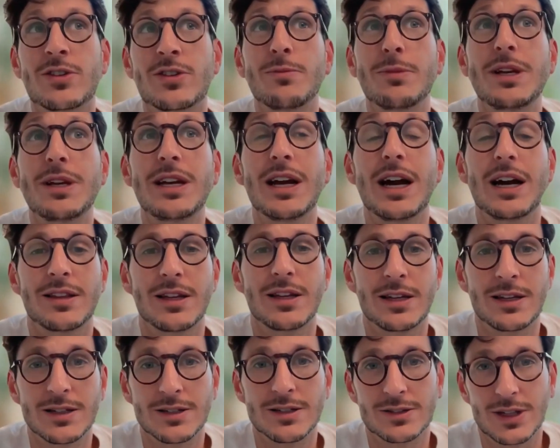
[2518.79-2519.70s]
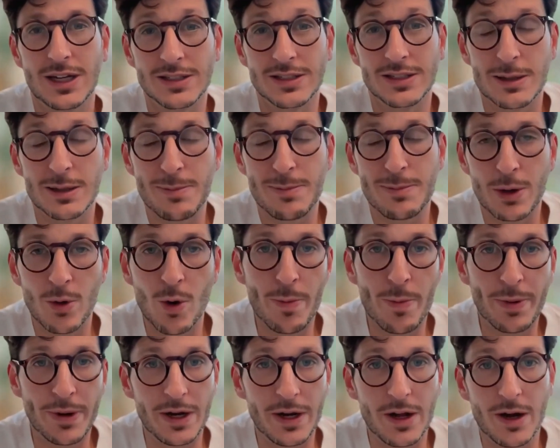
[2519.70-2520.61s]
to me, I think it's about
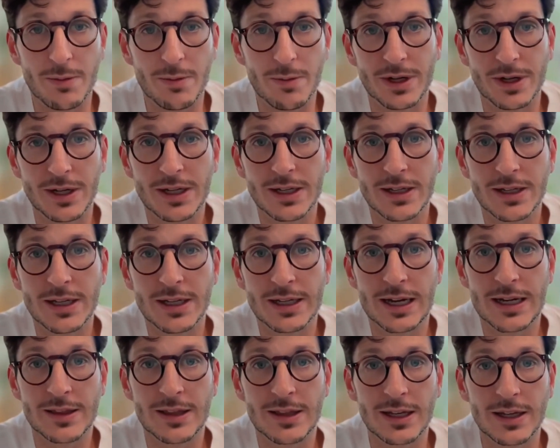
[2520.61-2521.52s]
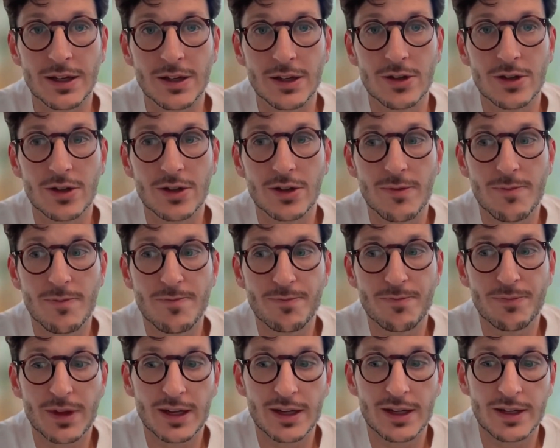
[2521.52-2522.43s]
opening up, right? Like I think
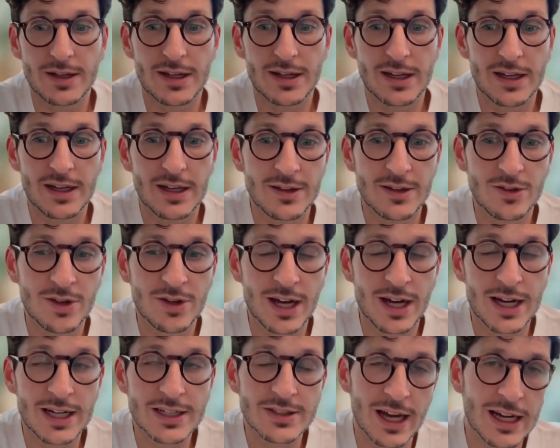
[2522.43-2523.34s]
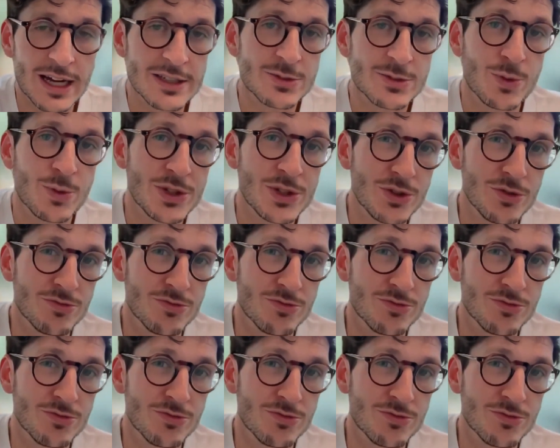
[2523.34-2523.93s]
that's when